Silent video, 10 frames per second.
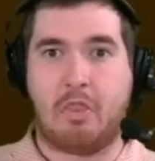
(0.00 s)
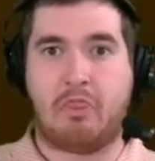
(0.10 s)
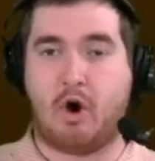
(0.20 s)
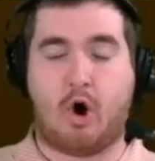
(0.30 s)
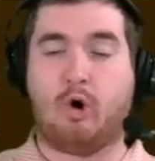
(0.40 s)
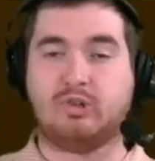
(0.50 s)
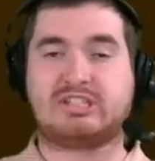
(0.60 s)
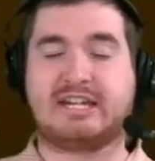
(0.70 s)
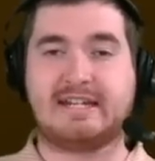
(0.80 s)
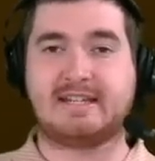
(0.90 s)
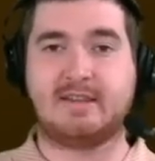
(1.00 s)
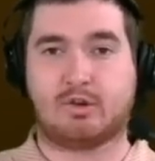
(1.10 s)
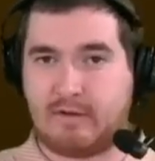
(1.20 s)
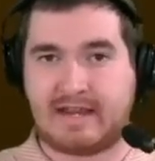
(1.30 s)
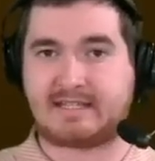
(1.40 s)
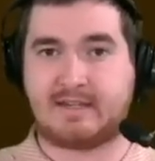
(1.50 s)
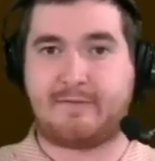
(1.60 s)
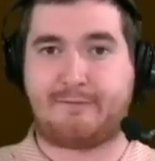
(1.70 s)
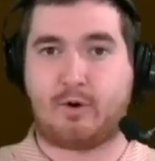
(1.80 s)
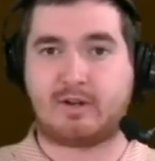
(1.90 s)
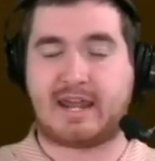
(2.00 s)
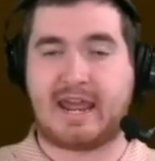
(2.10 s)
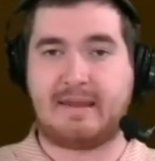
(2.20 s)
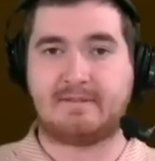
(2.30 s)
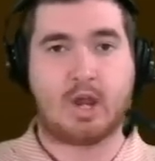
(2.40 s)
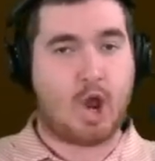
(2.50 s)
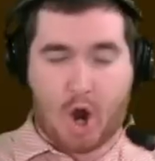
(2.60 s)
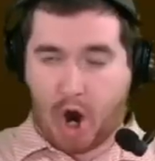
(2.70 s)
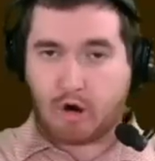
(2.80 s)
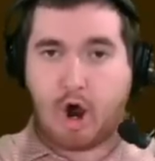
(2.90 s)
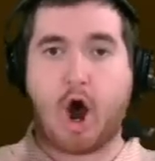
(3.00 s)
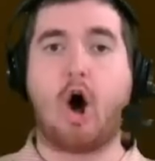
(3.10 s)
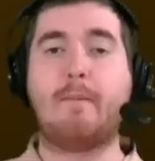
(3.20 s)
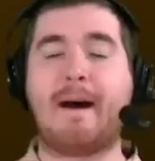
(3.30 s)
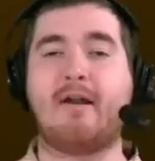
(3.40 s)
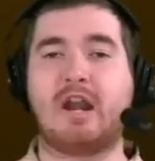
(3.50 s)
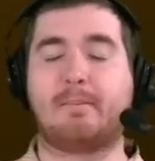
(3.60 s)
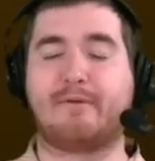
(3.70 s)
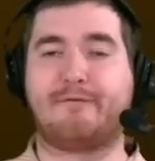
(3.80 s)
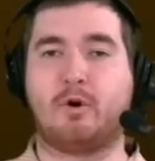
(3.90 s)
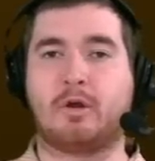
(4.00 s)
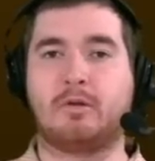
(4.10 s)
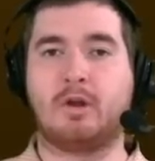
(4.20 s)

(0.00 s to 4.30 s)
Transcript: the whole season, the rest of the four games are all about number four.